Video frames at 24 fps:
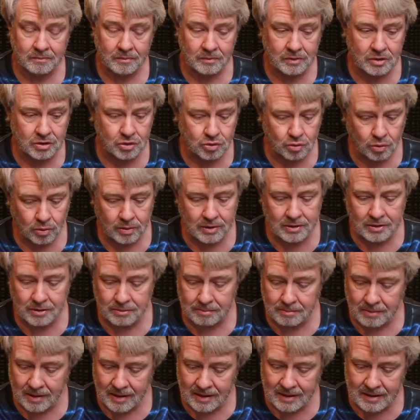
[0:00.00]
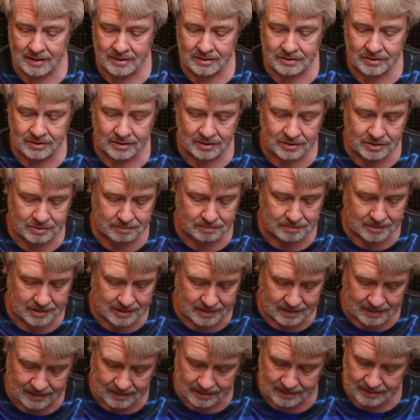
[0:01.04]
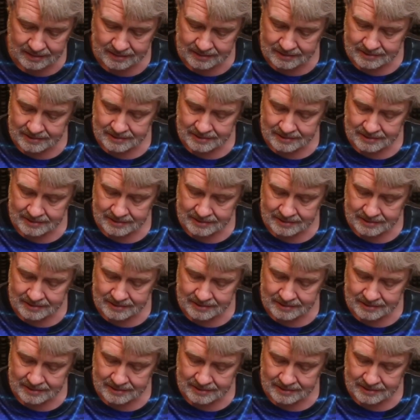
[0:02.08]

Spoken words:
The tweeter may just be